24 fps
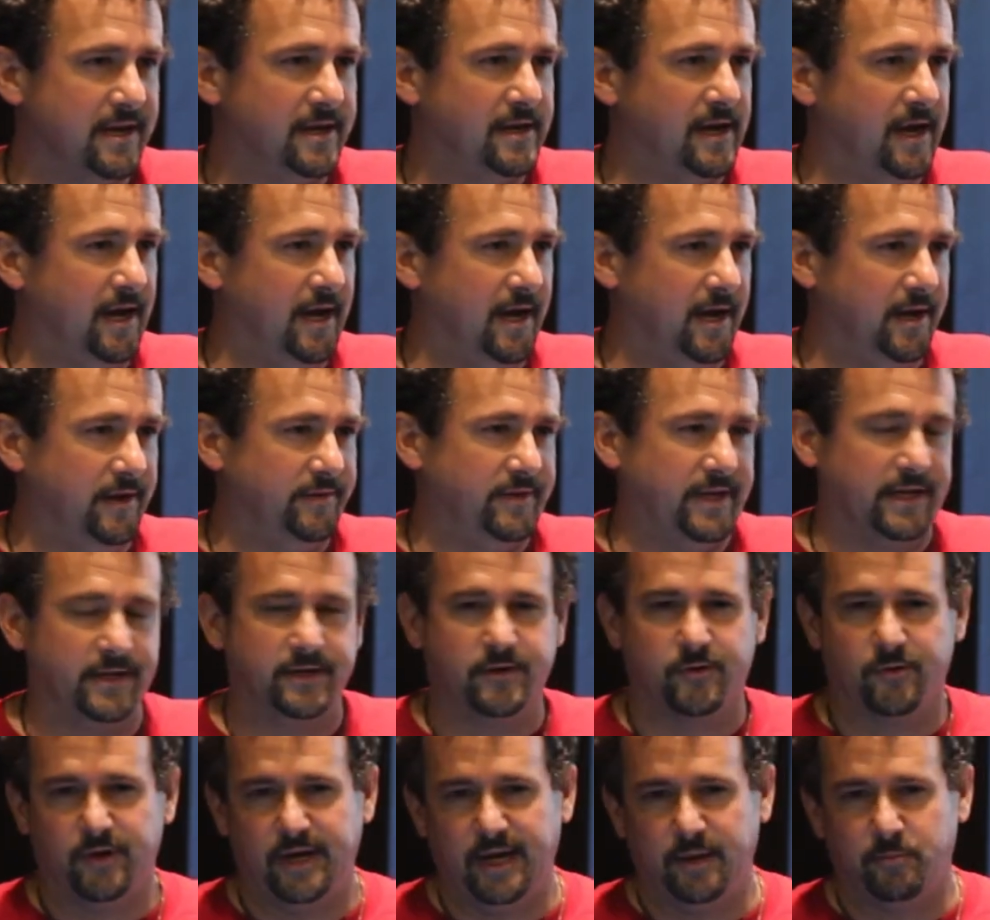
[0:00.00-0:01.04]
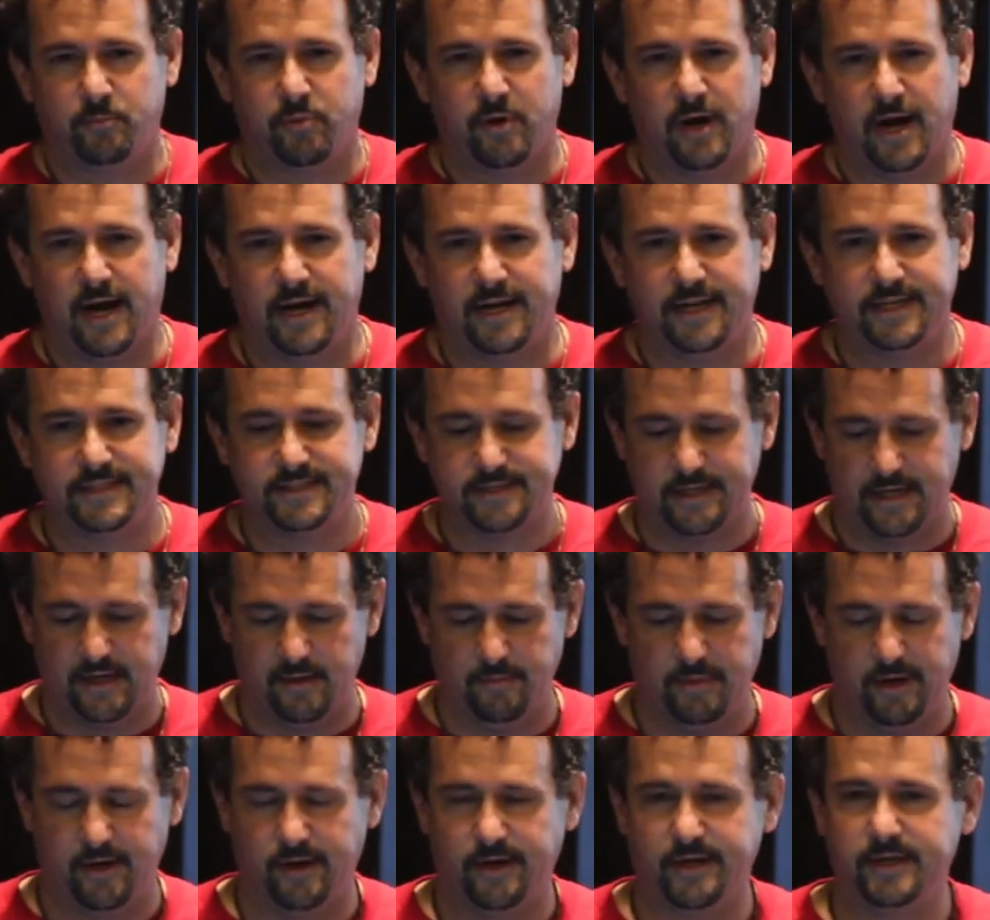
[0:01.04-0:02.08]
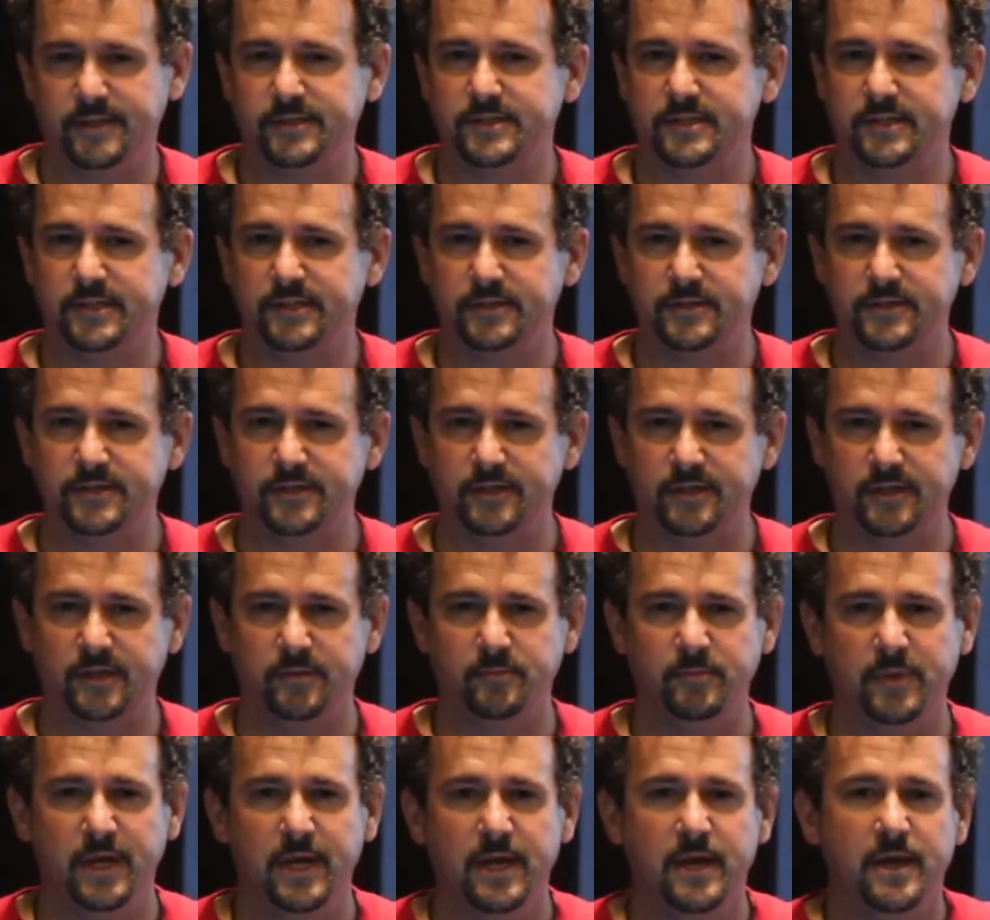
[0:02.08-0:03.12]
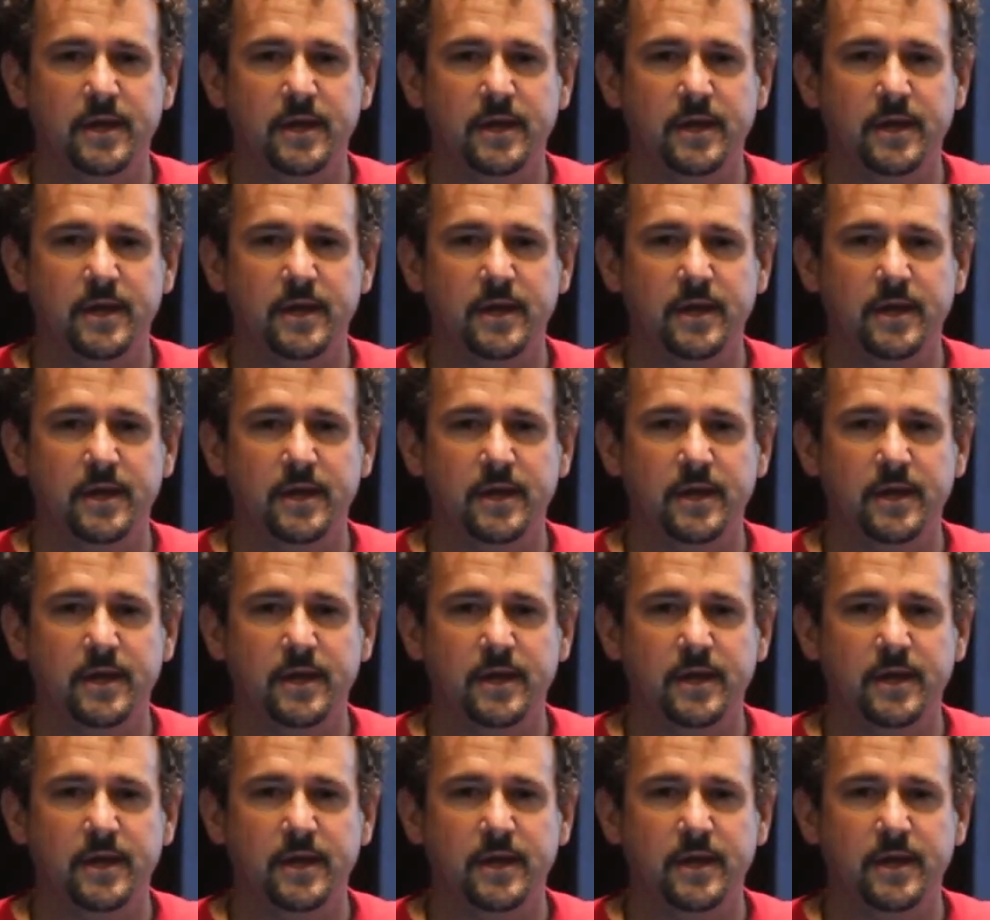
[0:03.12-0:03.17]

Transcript: that create products that Americans consume.